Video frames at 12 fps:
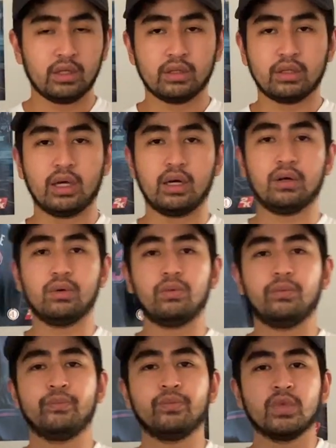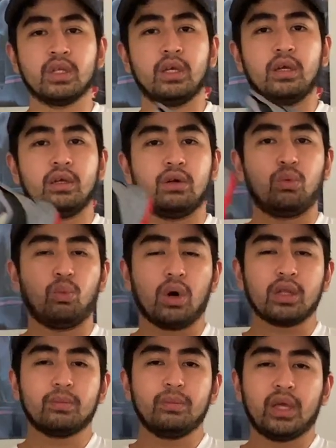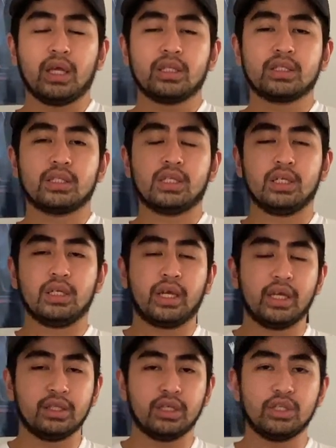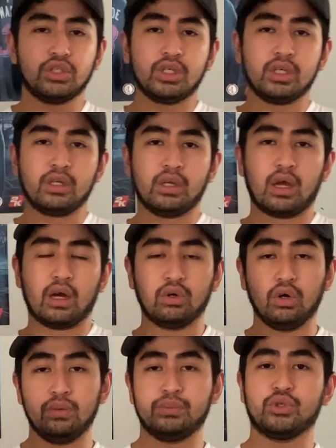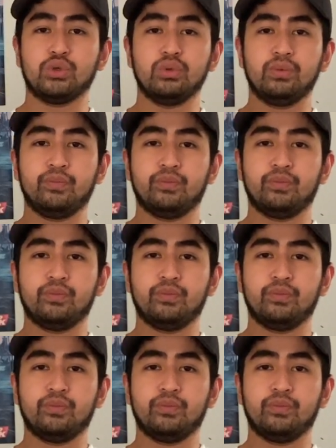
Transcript: Now, what makes the ADG a golf shoe?